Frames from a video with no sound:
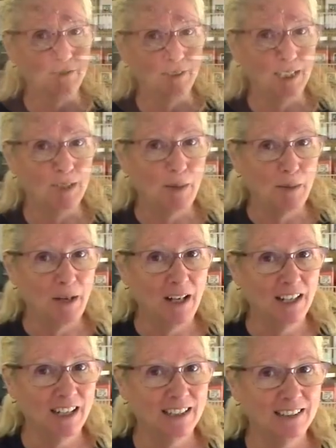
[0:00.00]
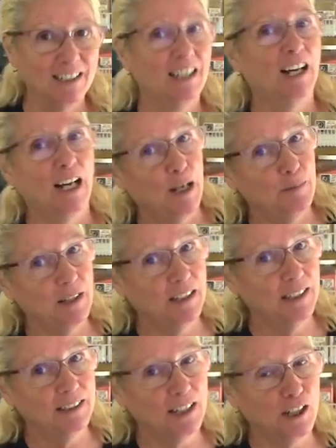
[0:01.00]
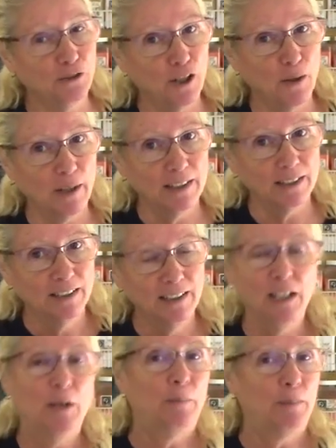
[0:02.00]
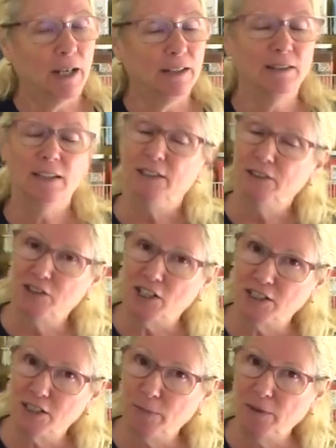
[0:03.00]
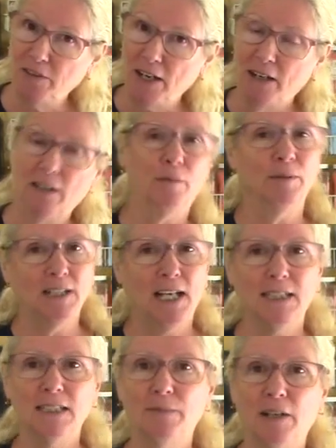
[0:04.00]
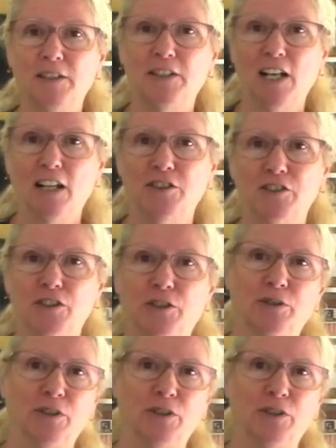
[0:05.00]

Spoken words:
reading my mind. I'm thinking dichroic, but just to be fair, I'm gonna add some other colors too.